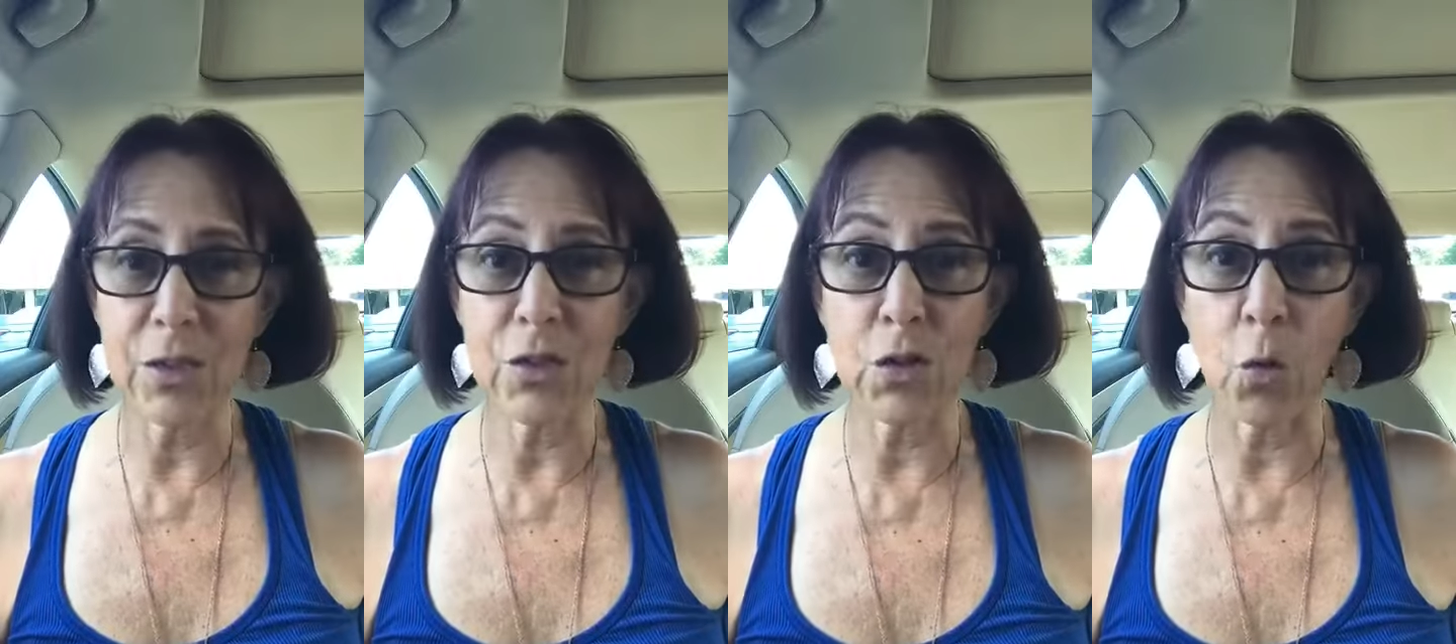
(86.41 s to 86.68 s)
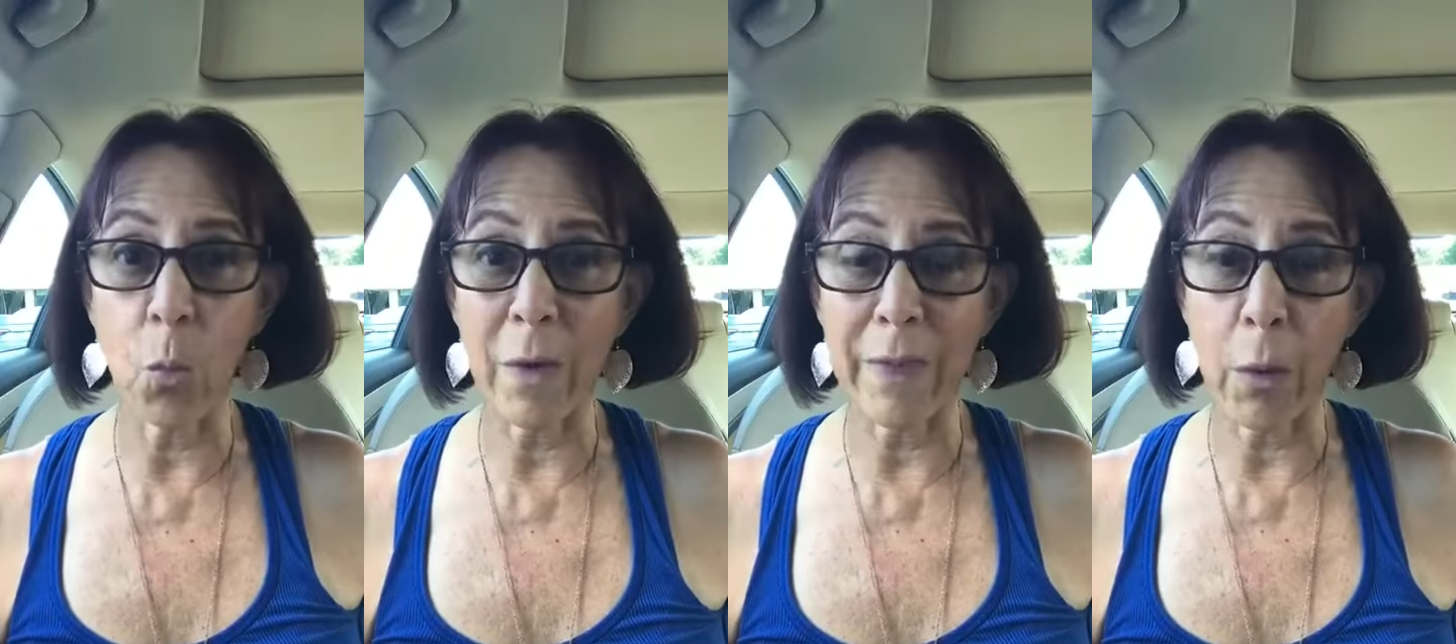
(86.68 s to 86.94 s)

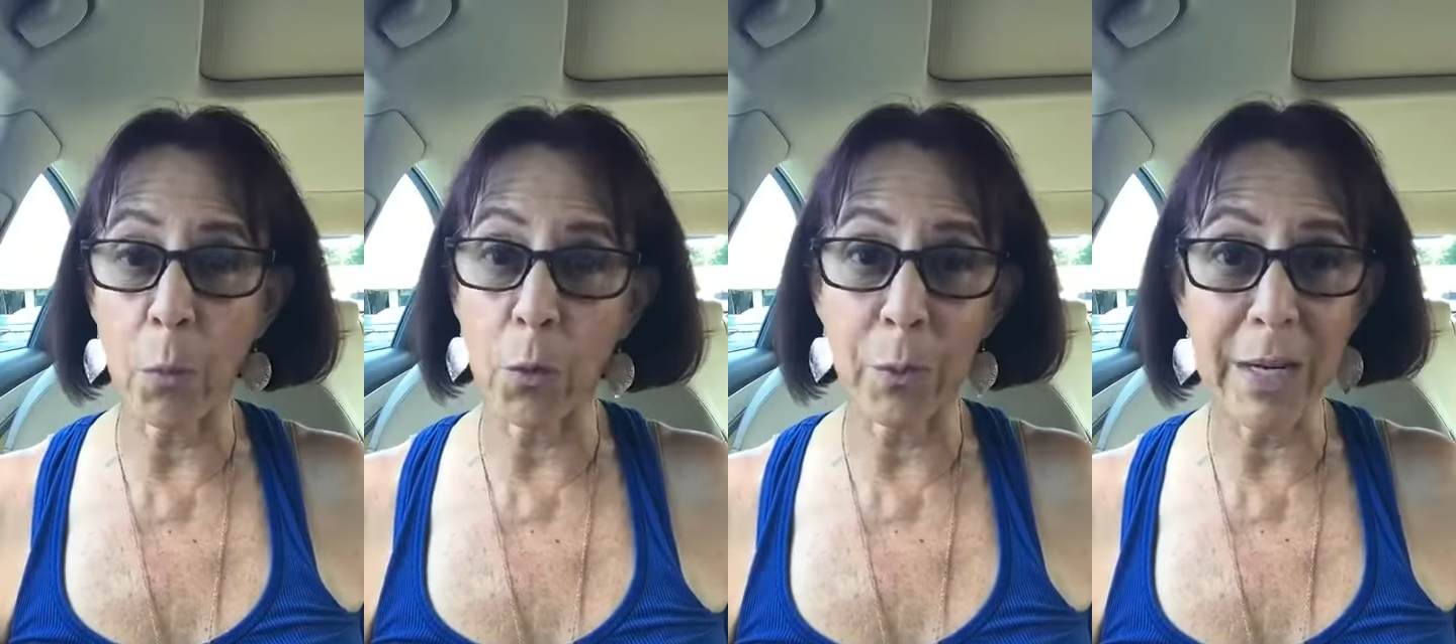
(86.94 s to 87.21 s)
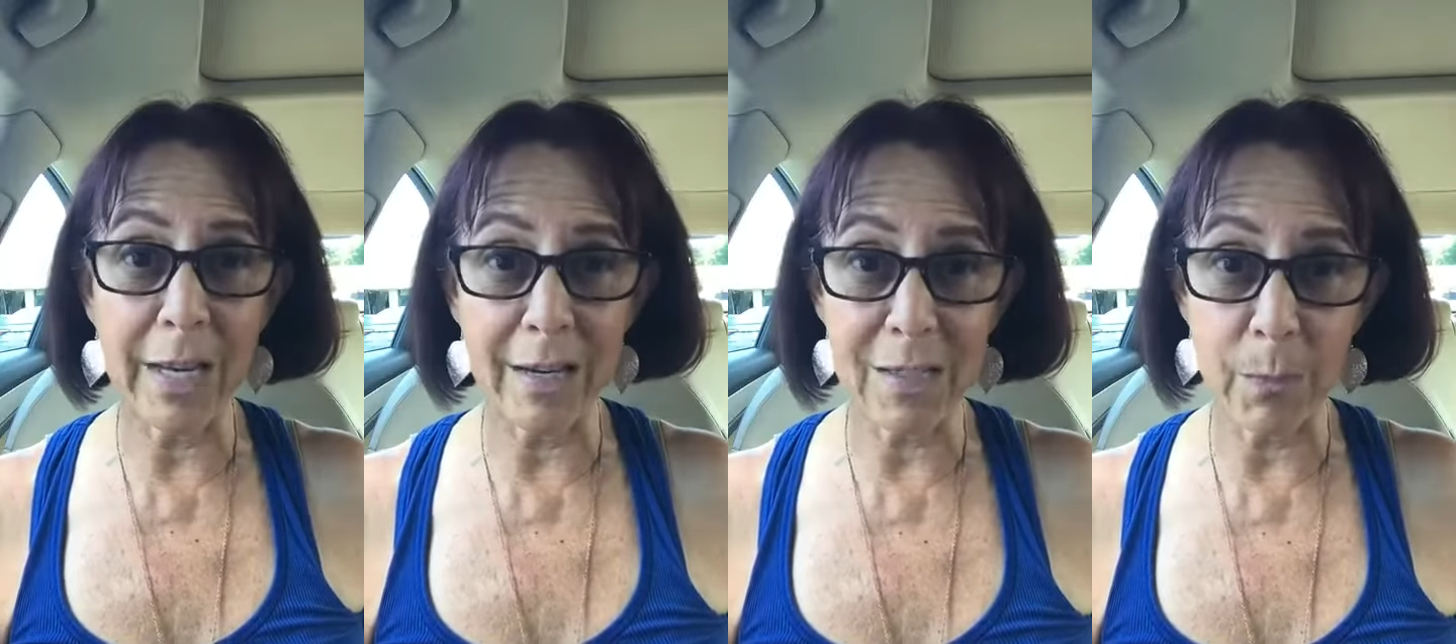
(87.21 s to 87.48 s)
So when they were
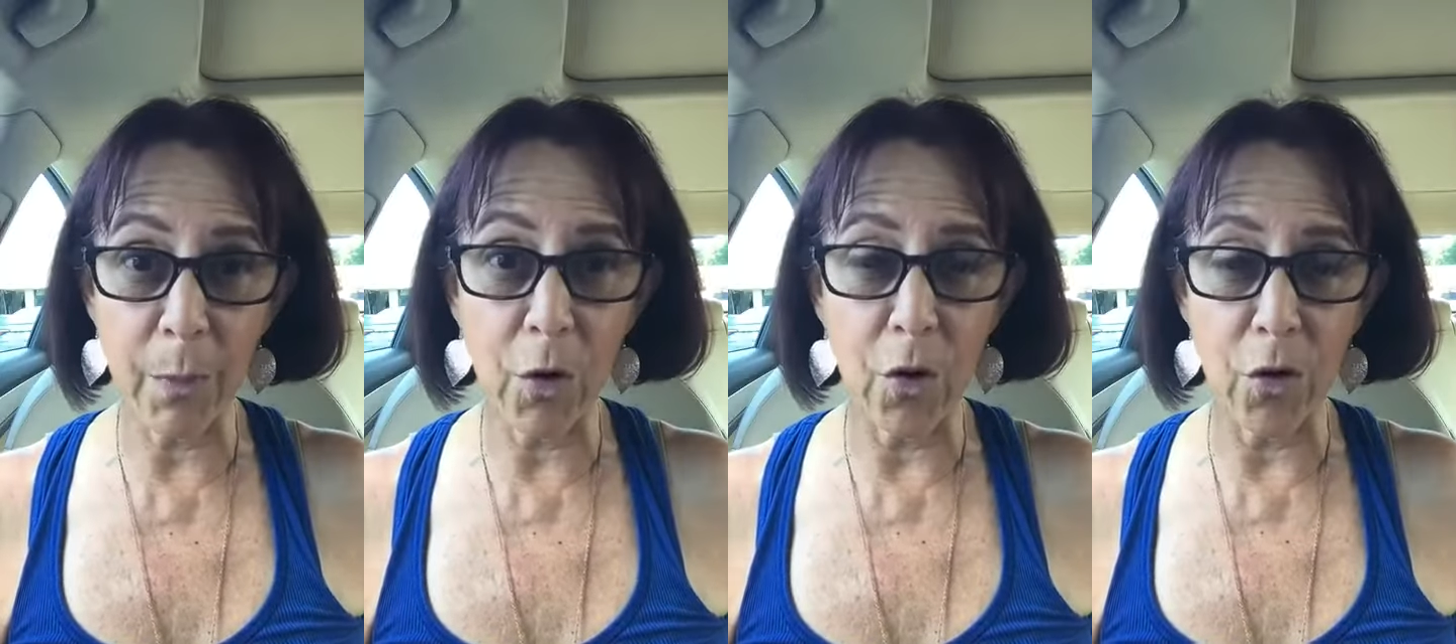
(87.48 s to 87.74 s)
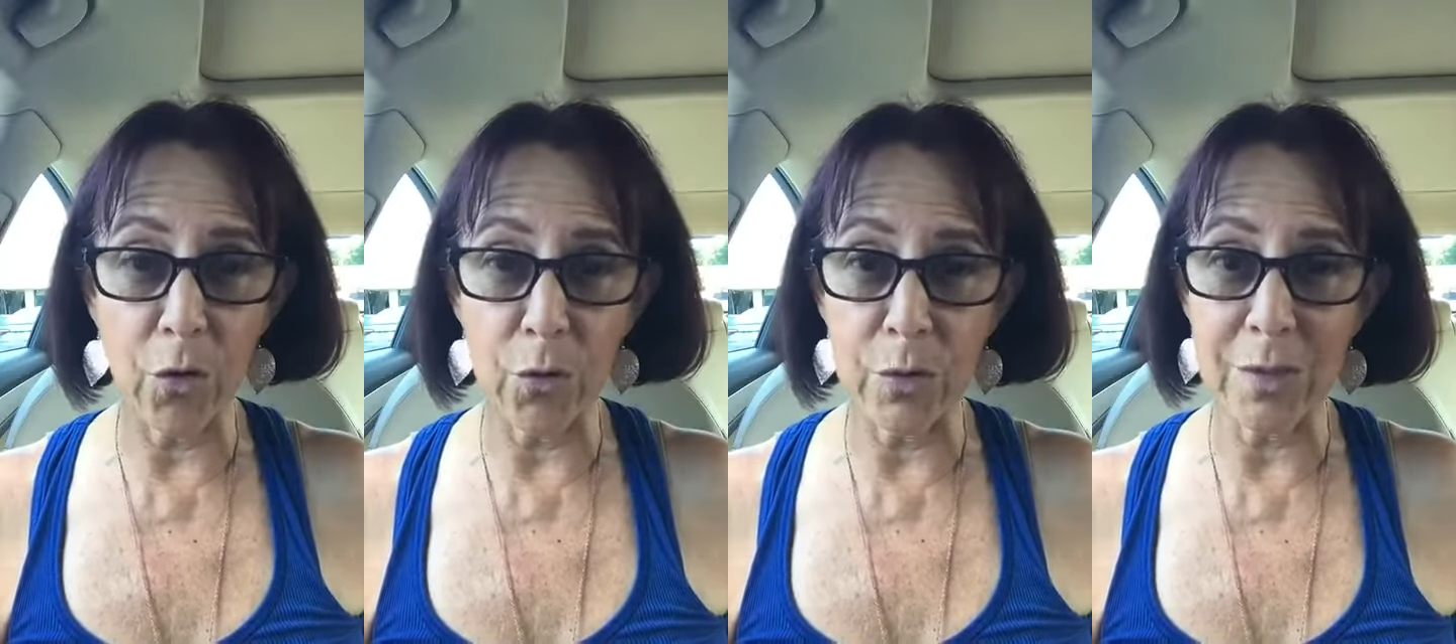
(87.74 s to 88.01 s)

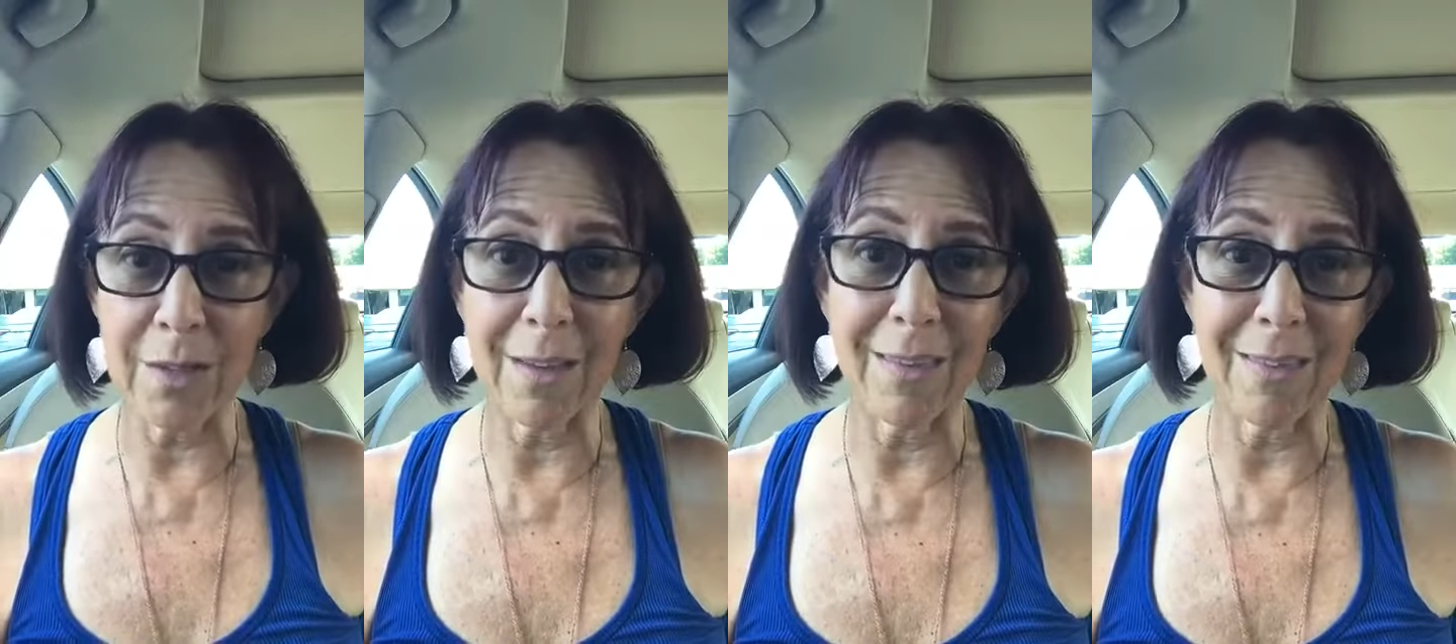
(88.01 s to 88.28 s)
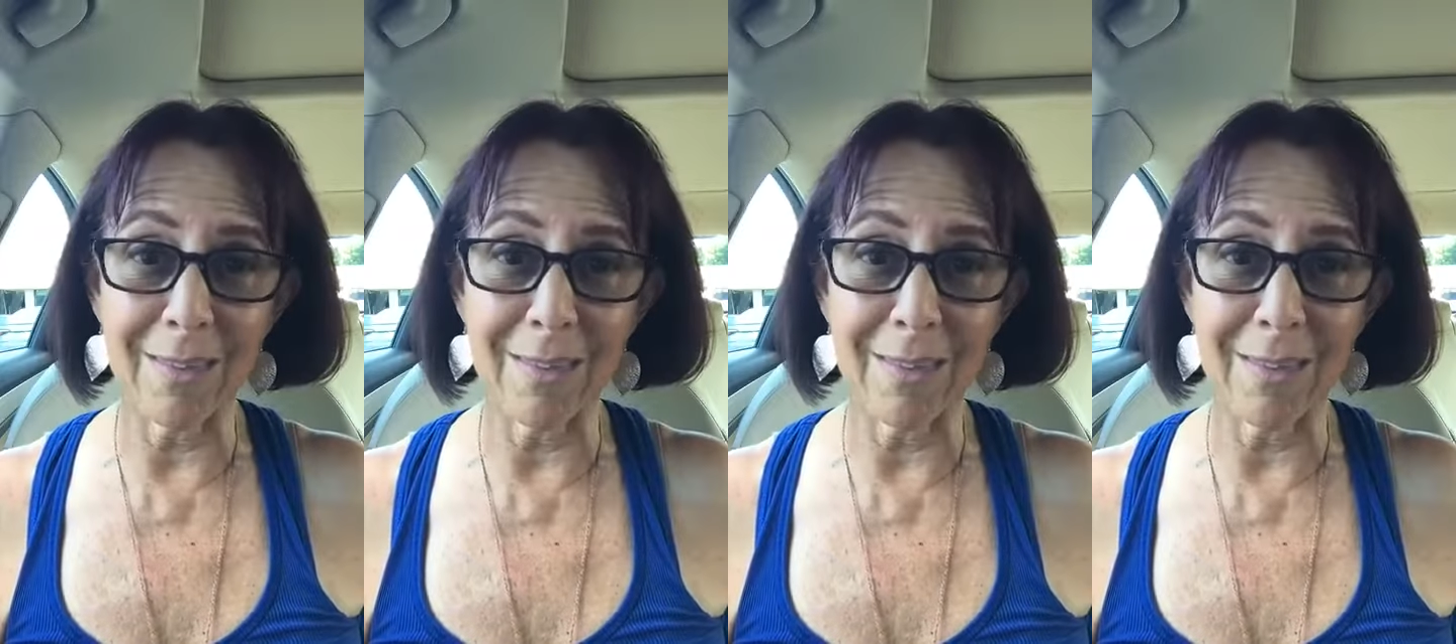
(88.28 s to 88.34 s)
re-exposed,